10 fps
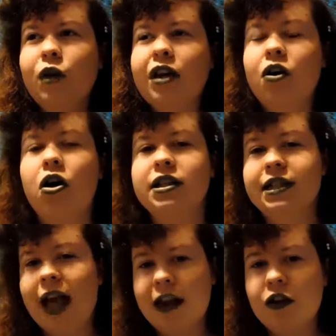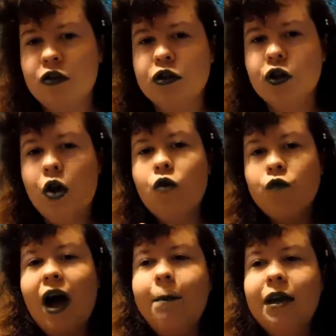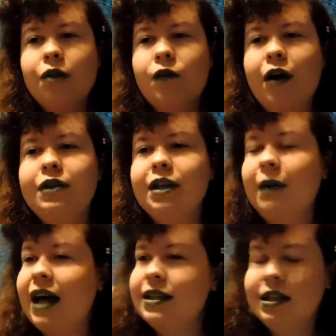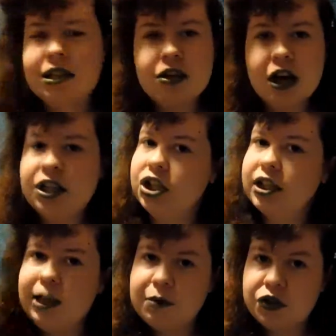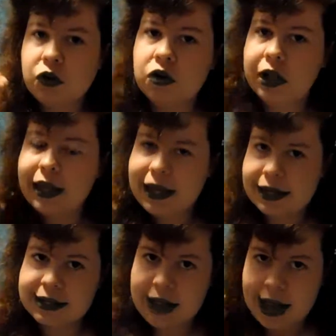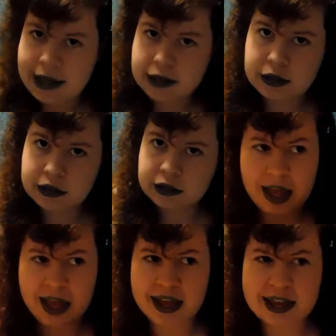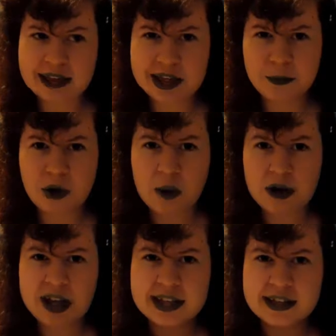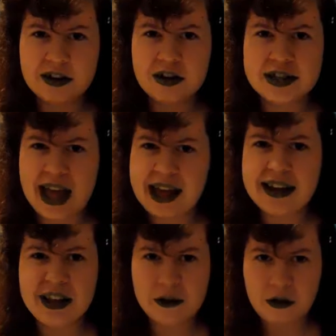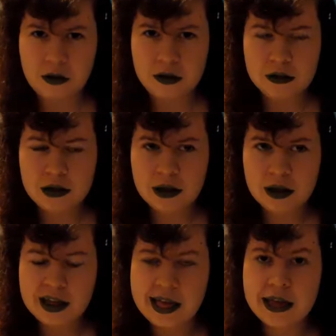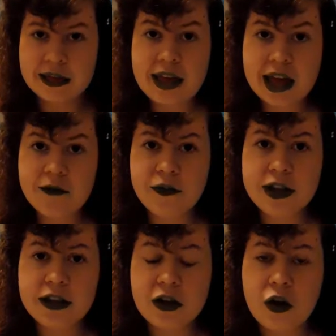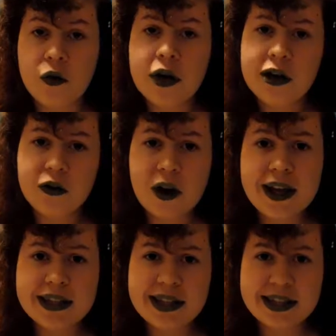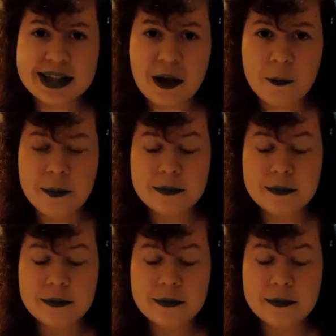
what he calls tentacles wrapping around him as his thoughts just keep circling in his head. It gets to the point where he considers ending it all. Thankfully, though, Craig seeks help.